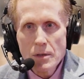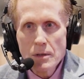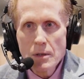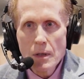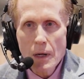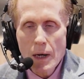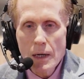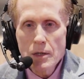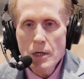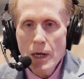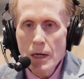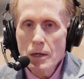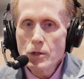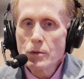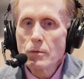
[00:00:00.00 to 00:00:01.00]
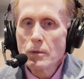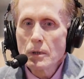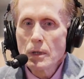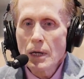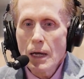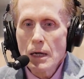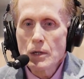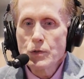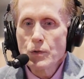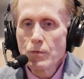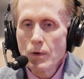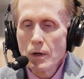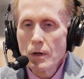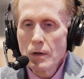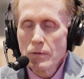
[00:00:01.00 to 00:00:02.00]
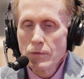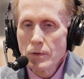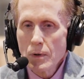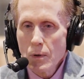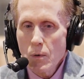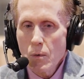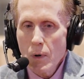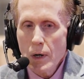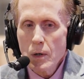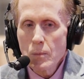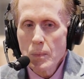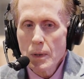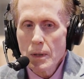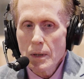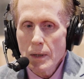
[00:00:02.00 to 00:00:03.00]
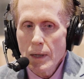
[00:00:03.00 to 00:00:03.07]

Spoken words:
is that education really has evolved quite a bit,